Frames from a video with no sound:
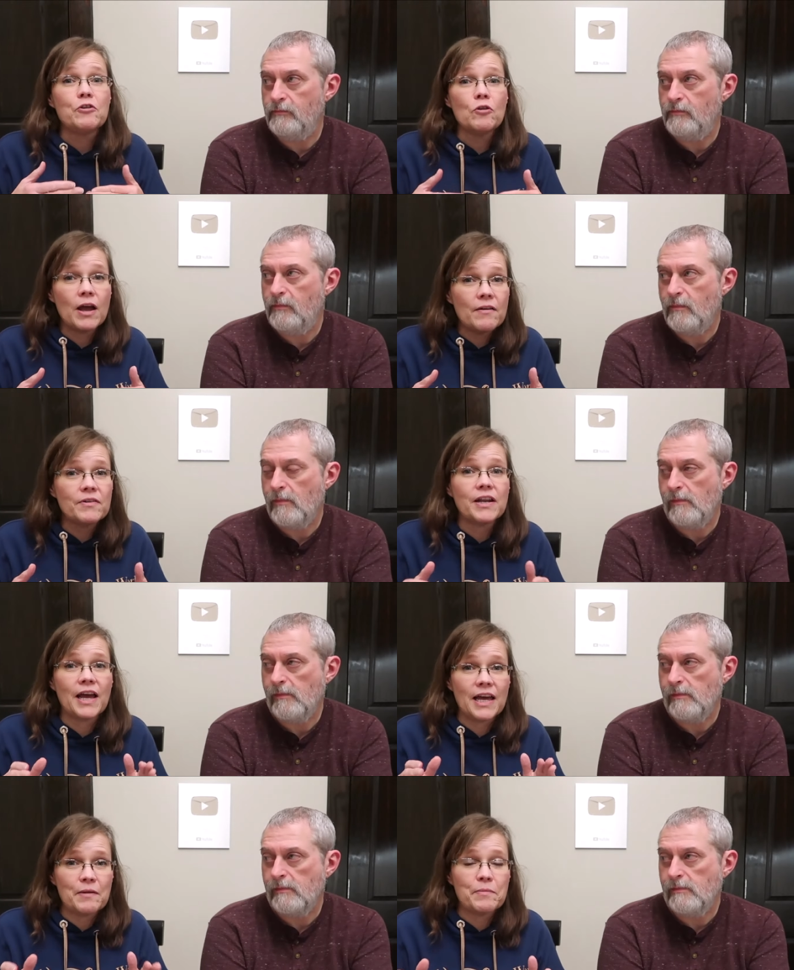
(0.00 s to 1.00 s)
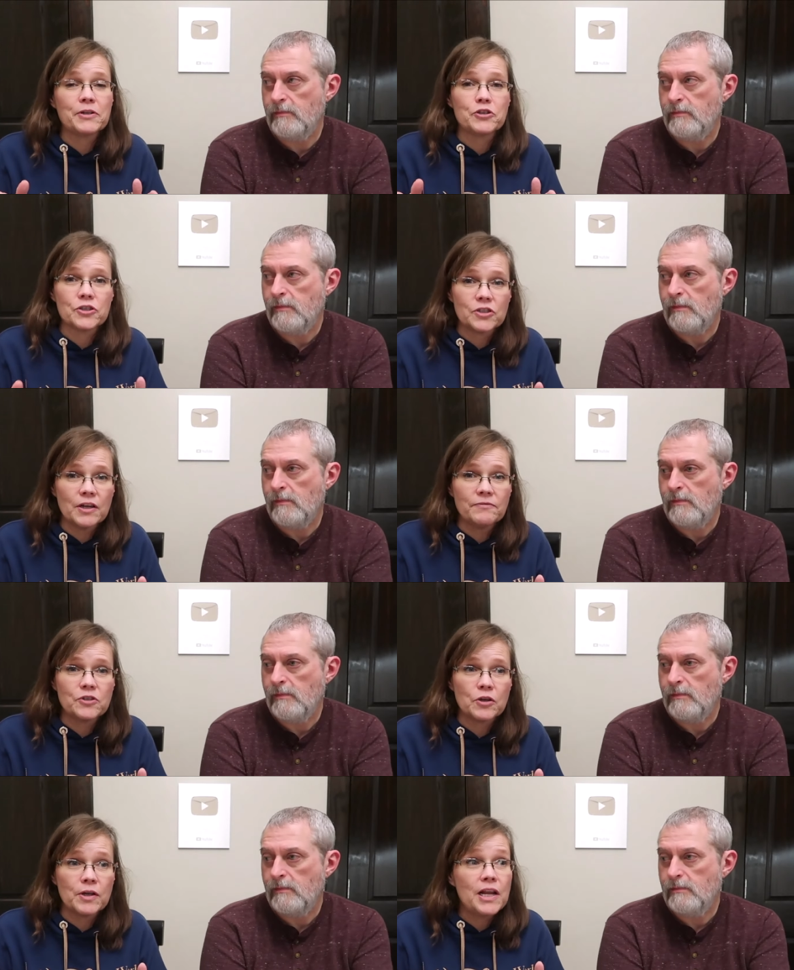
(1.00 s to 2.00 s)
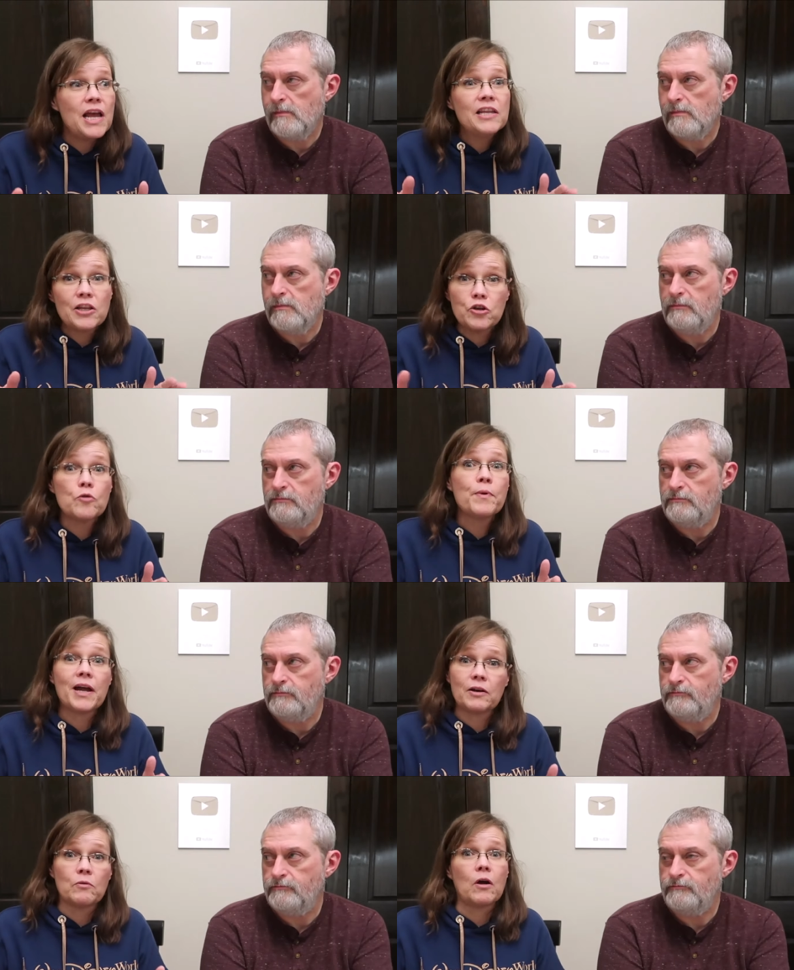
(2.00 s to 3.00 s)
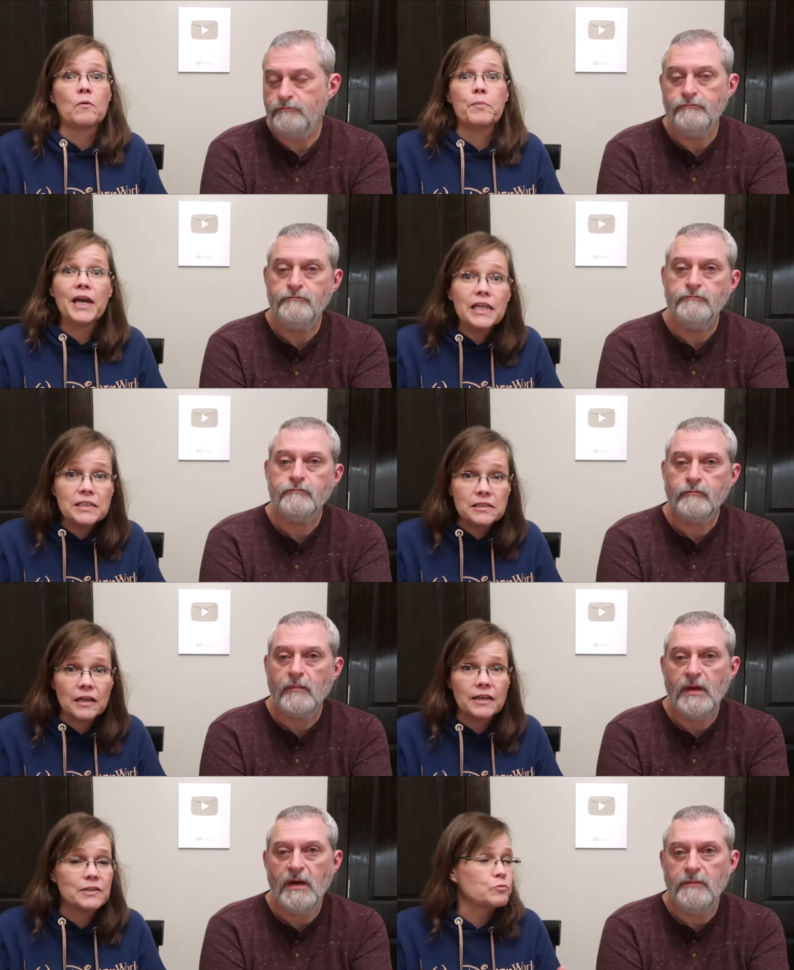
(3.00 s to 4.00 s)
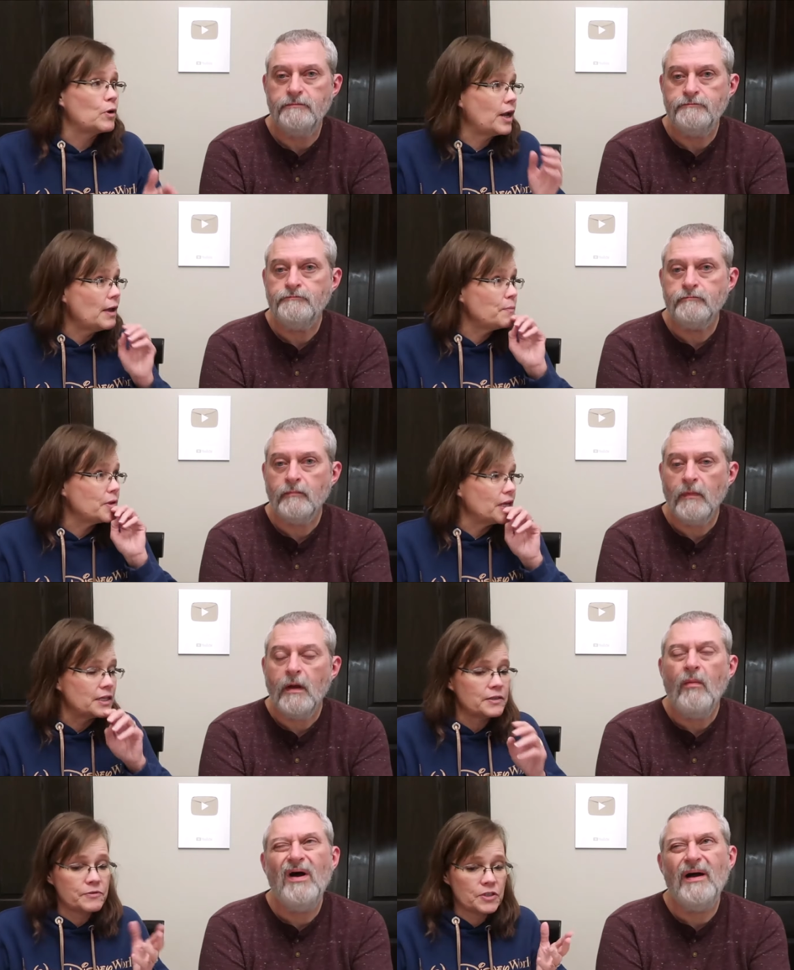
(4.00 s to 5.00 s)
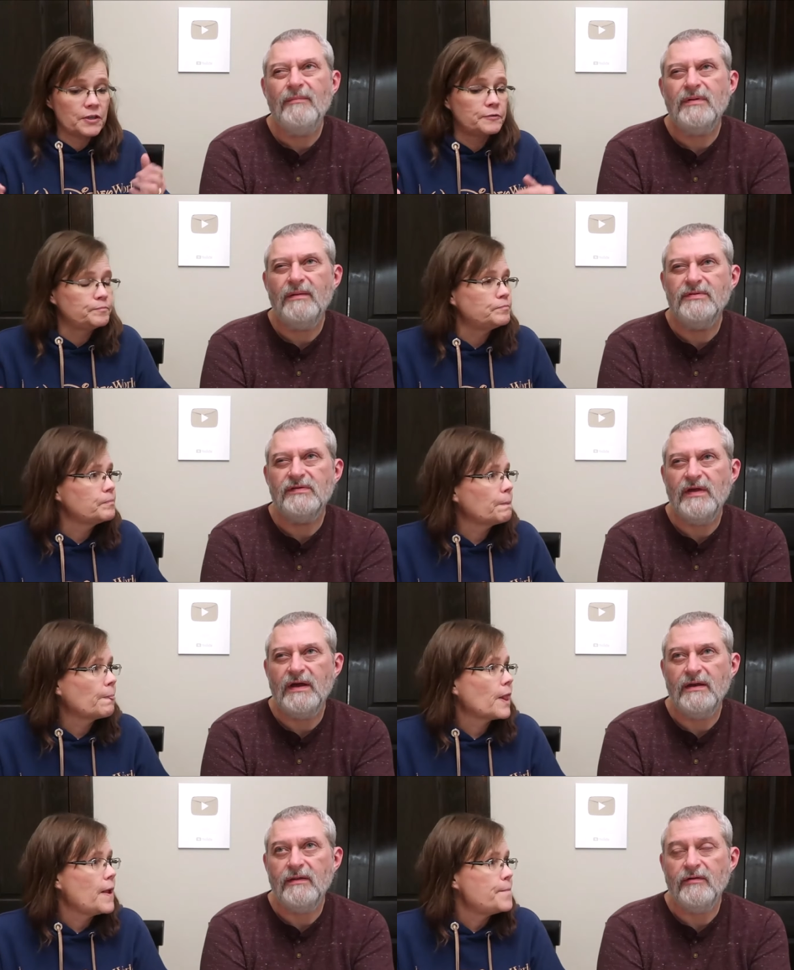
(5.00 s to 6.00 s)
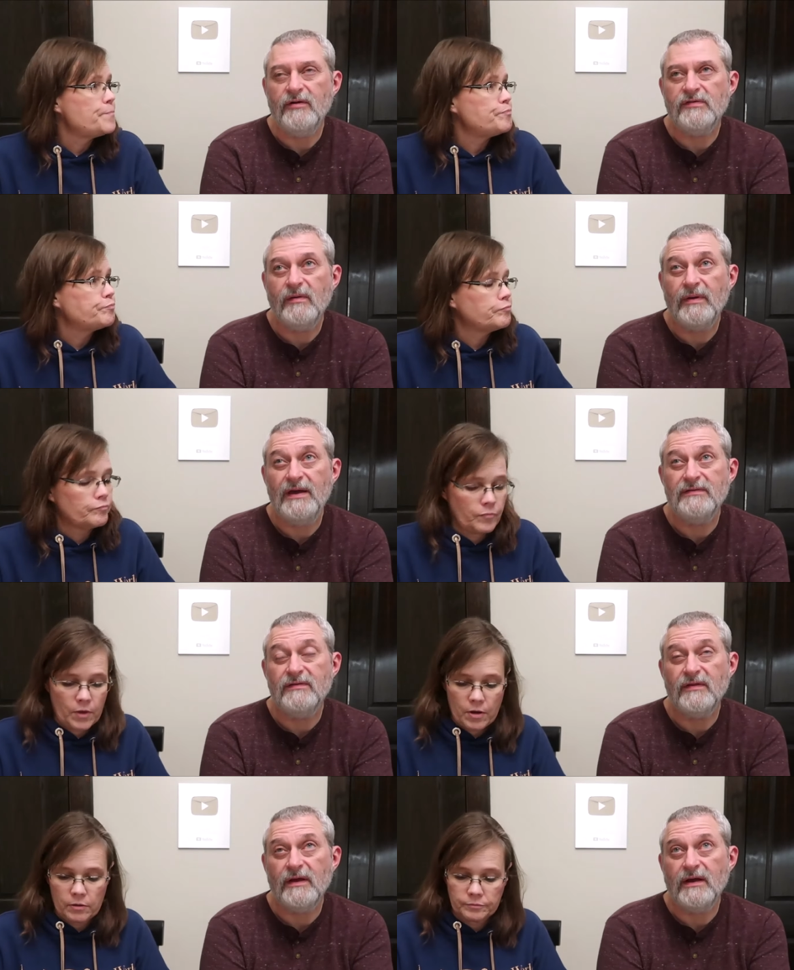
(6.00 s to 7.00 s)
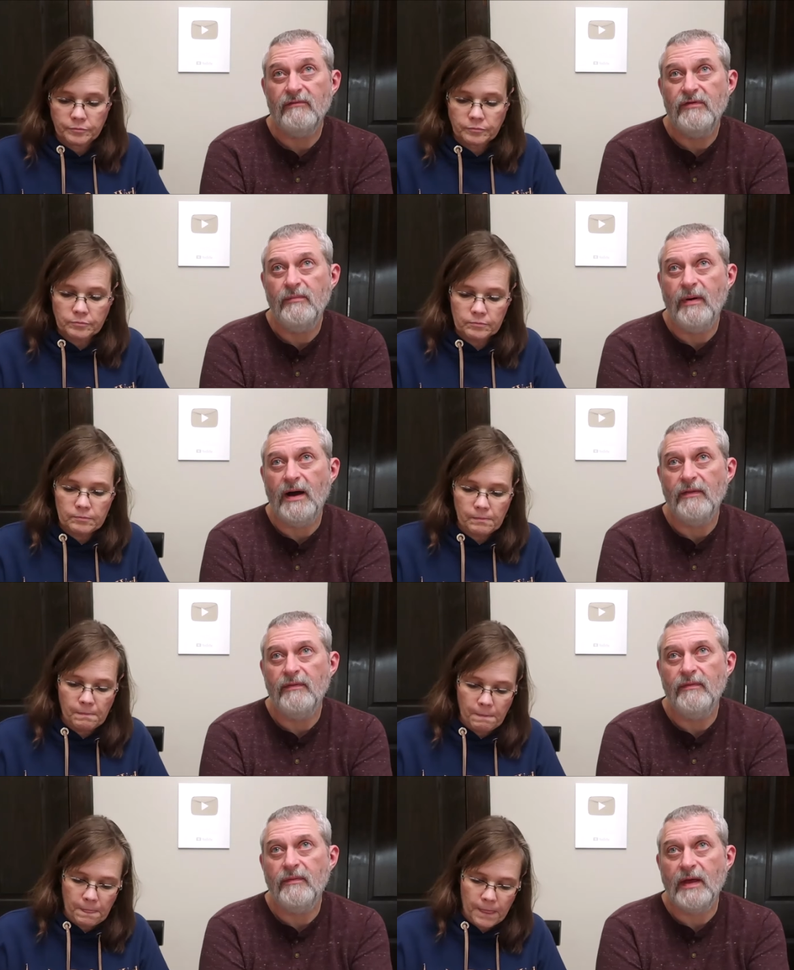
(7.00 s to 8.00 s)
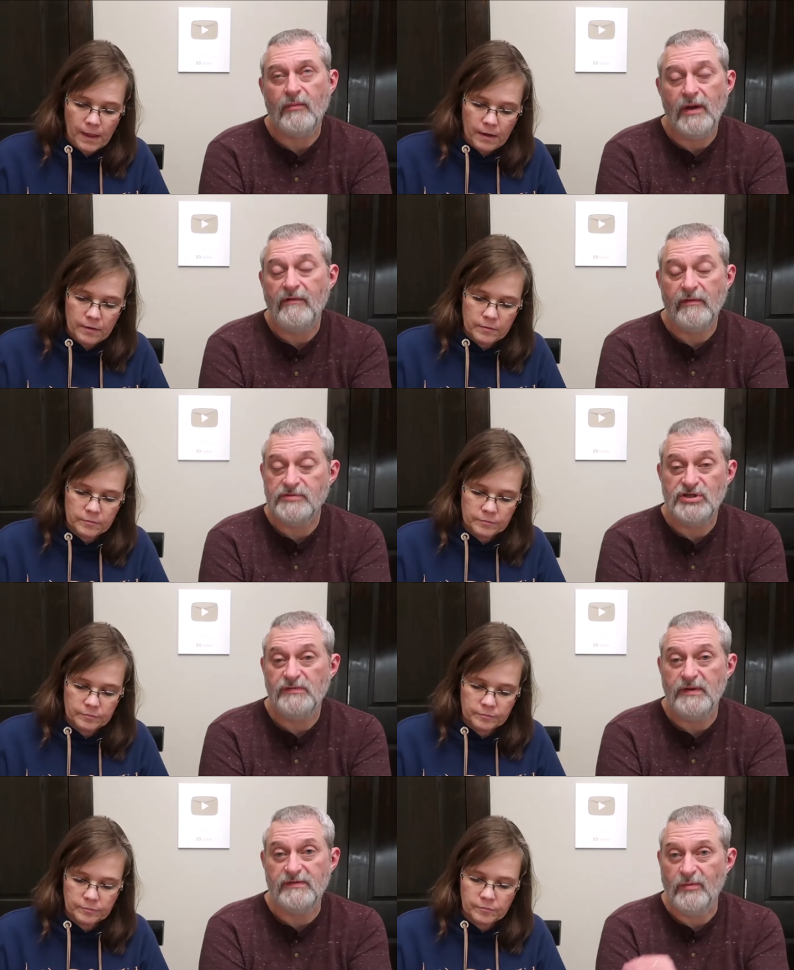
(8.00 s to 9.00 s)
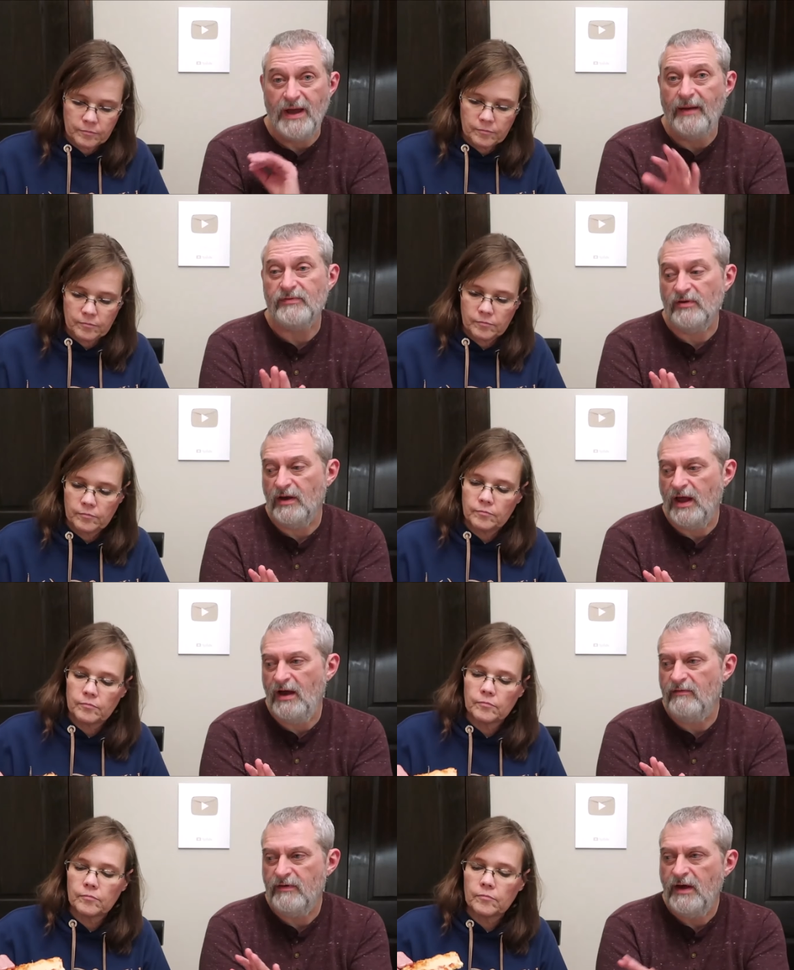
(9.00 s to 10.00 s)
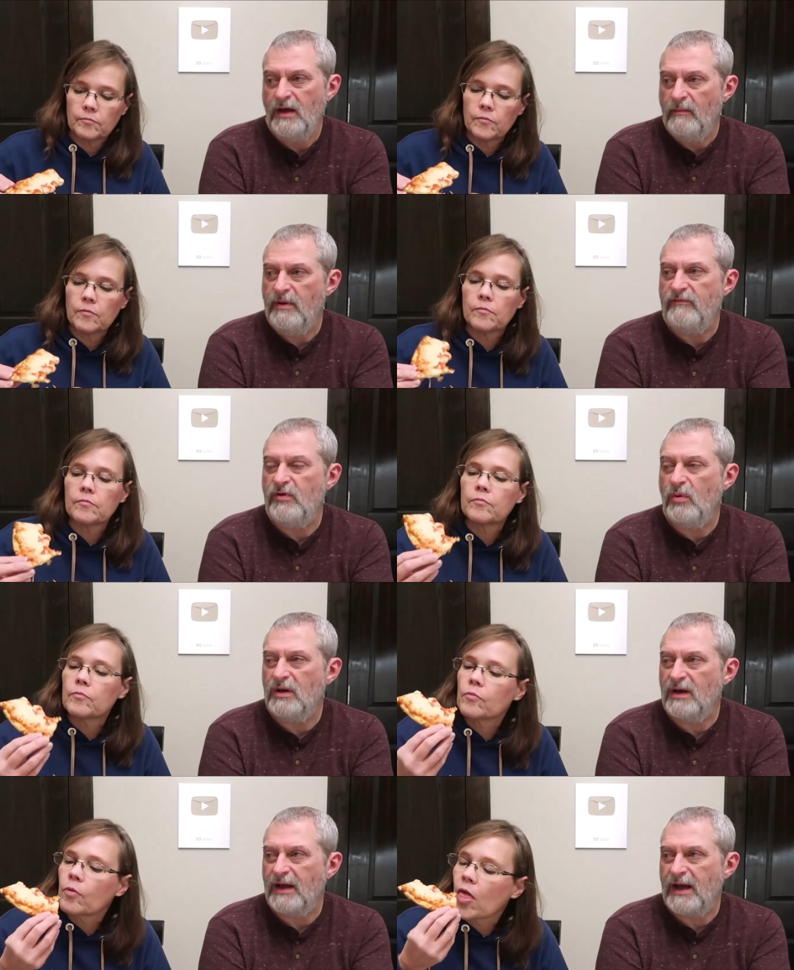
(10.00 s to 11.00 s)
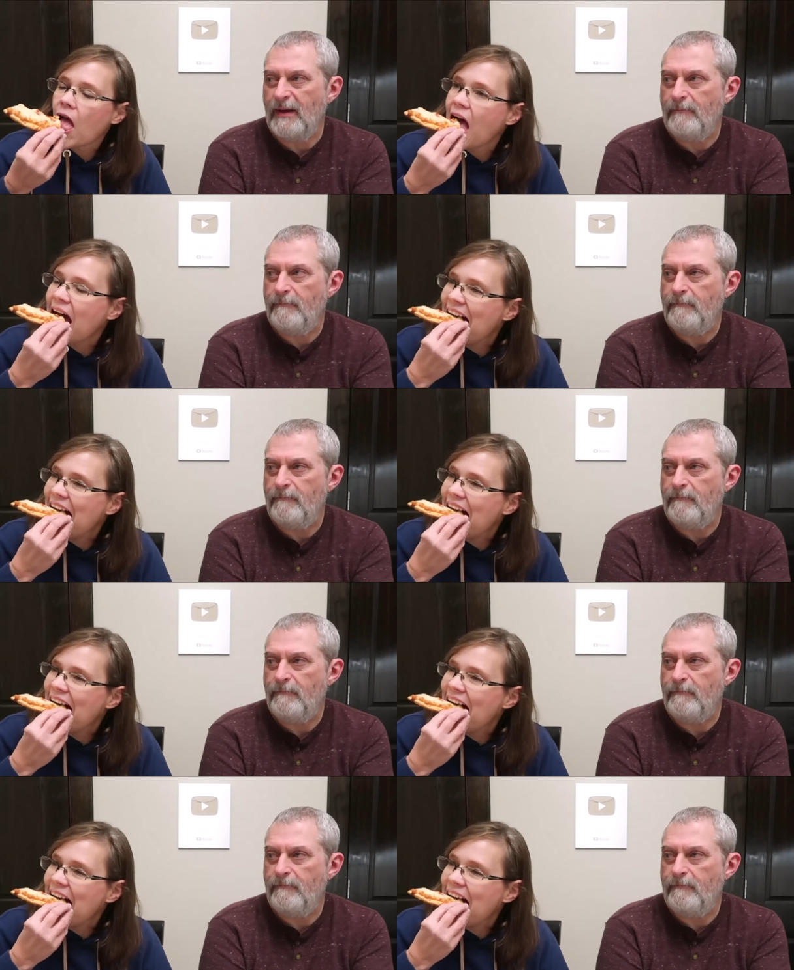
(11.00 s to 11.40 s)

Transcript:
Speaker 1: if you're having to add a bunch of stuff to it, then you're buying the wrong pizza. Yeah. Is what I'm thinking. Well, so, I'm
Speaker 2: just thinking there are some cases like if you bought like we have a cheese pizza we absolutely love, but if you want like a